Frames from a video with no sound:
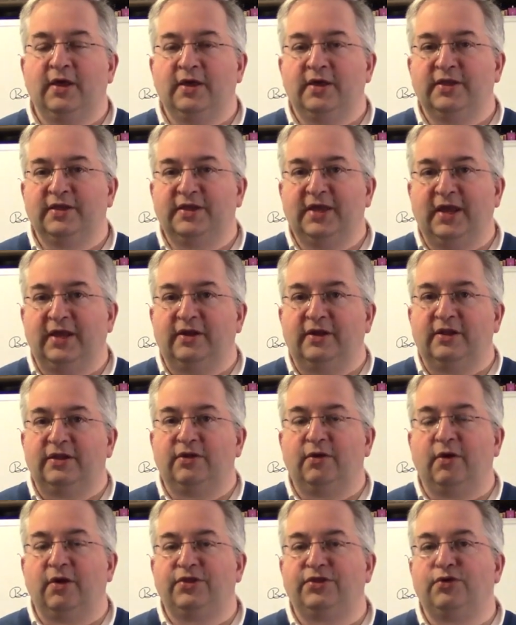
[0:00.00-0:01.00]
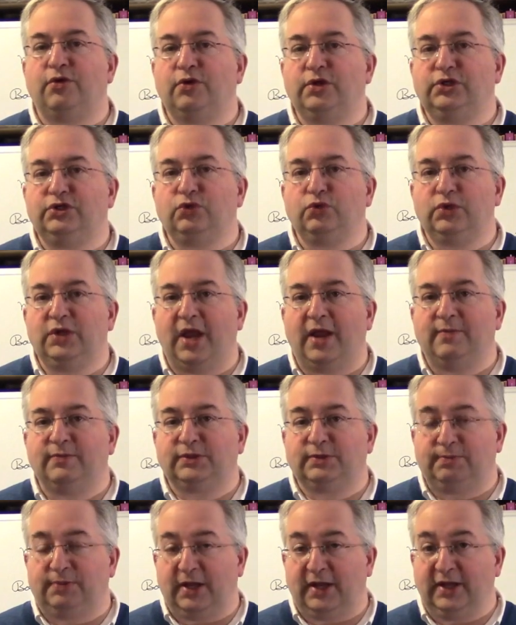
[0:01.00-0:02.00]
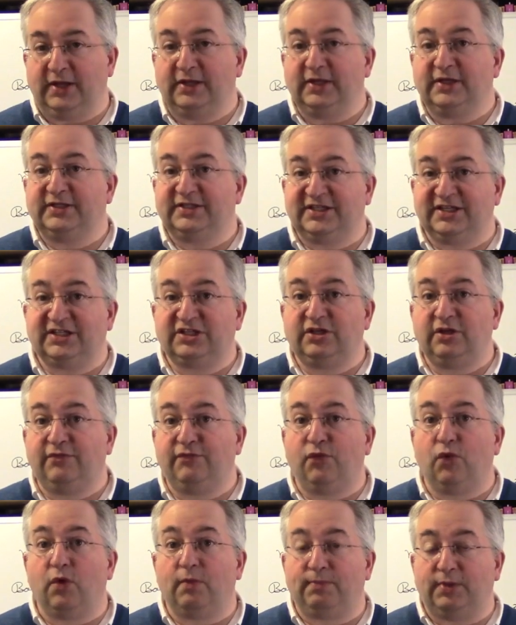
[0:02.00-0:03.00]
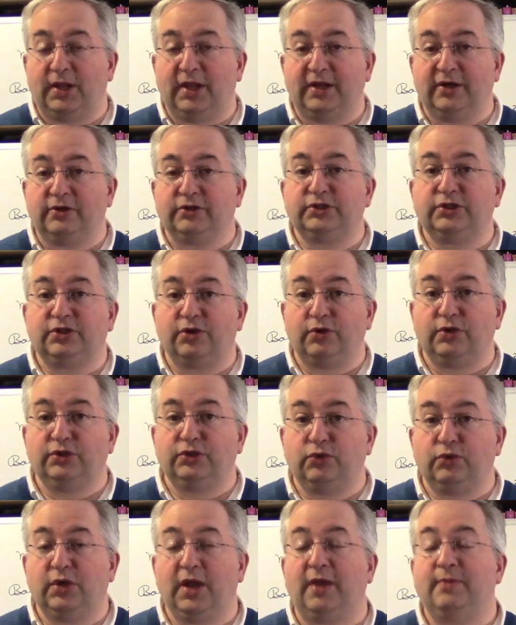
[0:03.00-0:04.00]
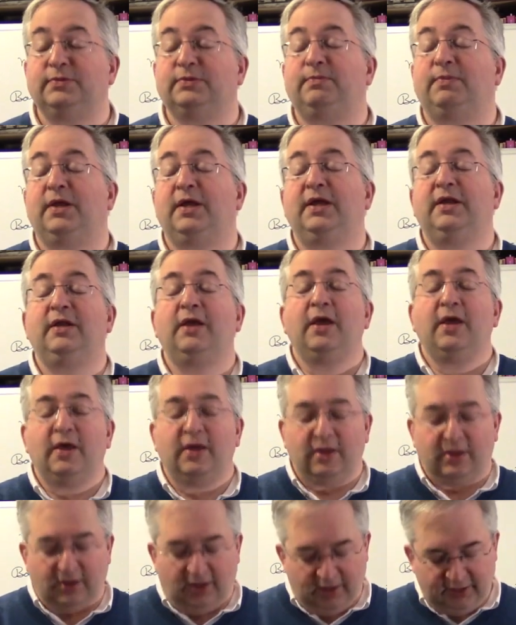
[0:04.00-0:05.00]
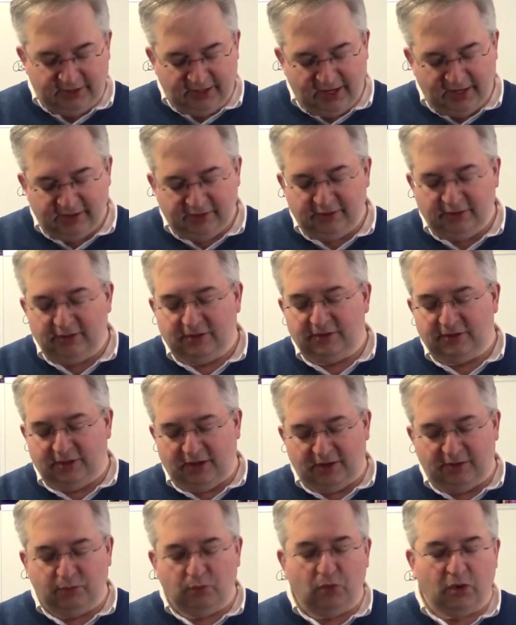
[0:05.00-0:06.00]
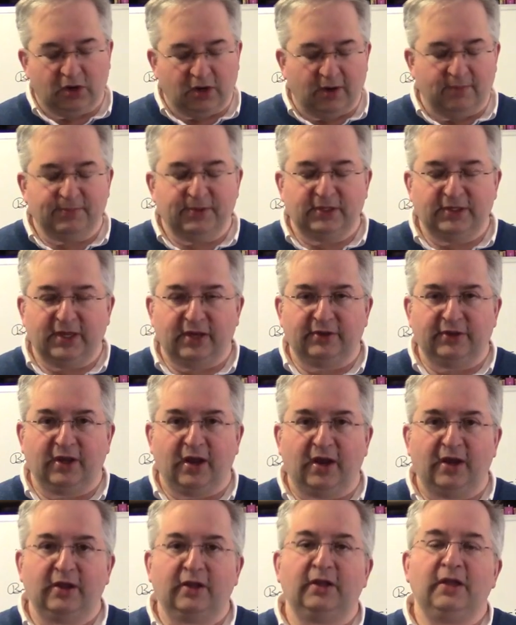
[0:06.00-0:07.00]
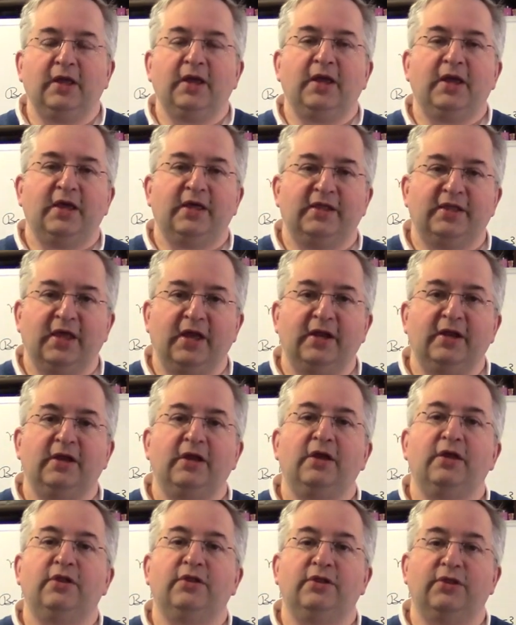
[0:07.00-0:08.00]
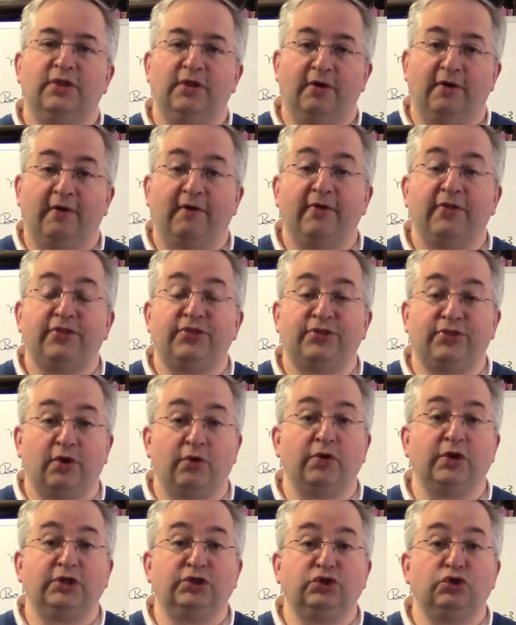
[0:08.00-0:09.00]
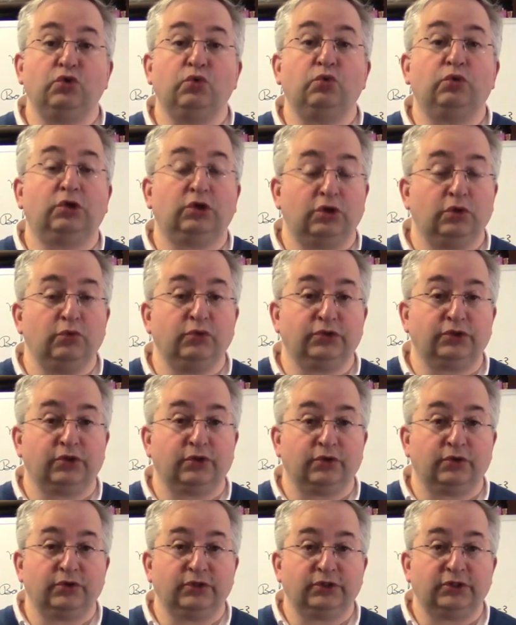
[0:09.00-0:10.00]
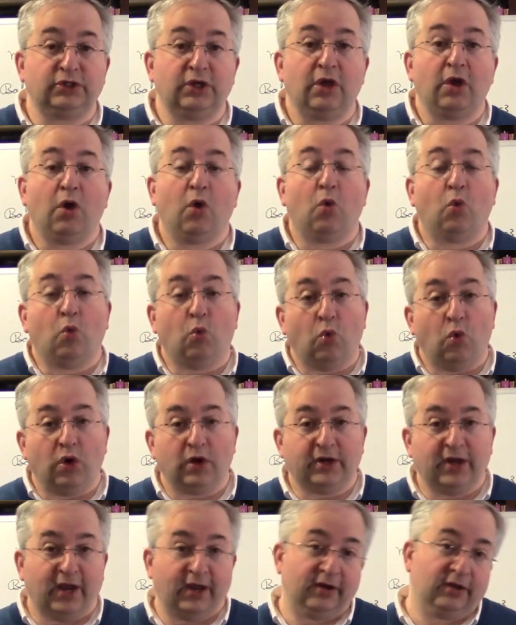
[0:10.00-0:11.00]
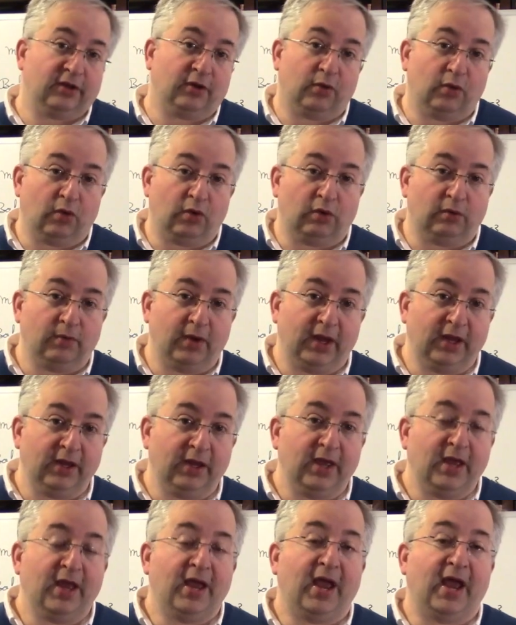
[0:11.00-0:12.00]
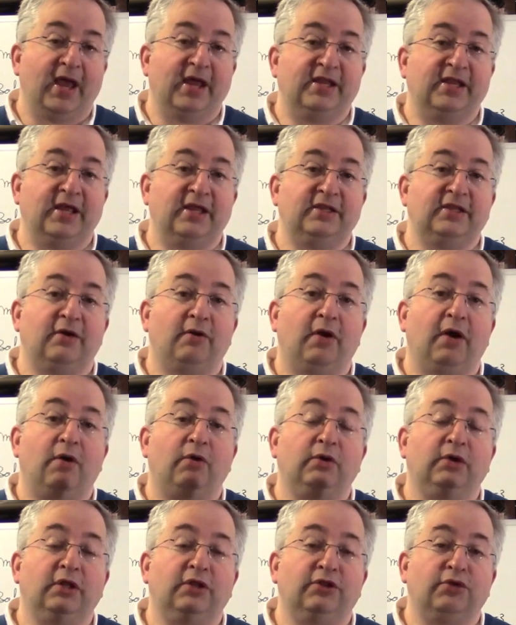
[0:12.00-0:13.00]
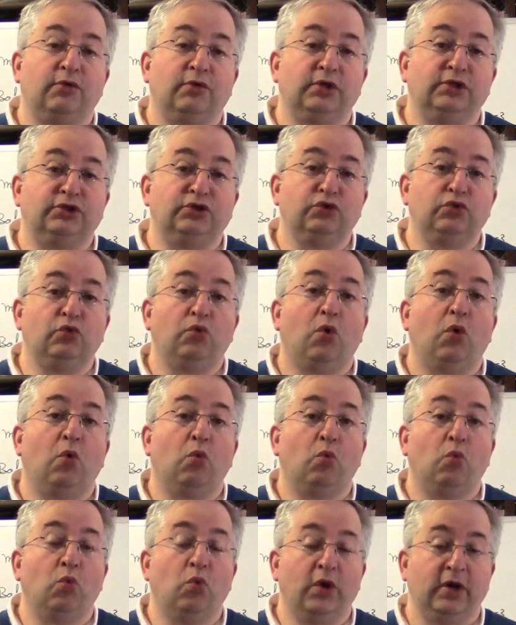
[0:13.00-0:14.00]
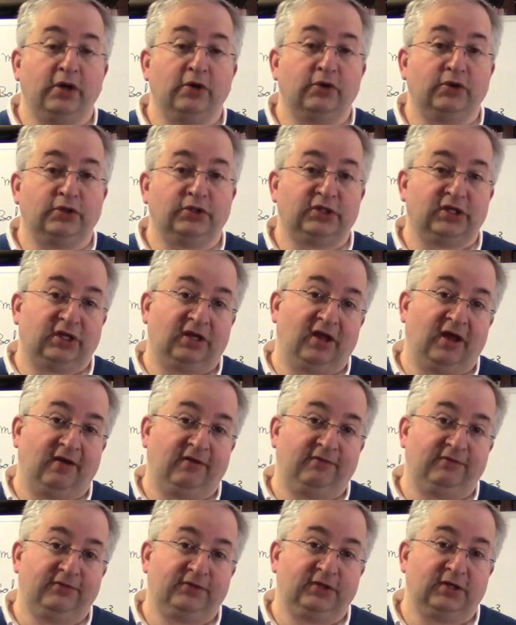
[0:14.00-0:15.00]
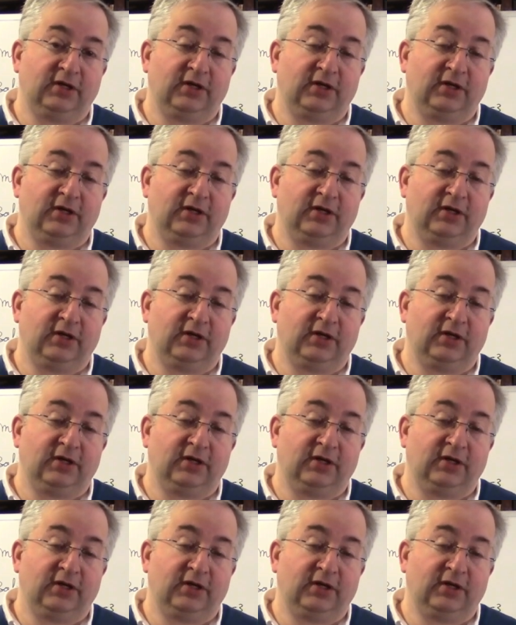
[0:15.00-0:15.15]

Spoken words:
Then, there are 32 games played, 64 players, 32 games played. Again, they walk up and down the aisle. Then, the 32 losers walk out of the hallway, and then there are only 32 winners left.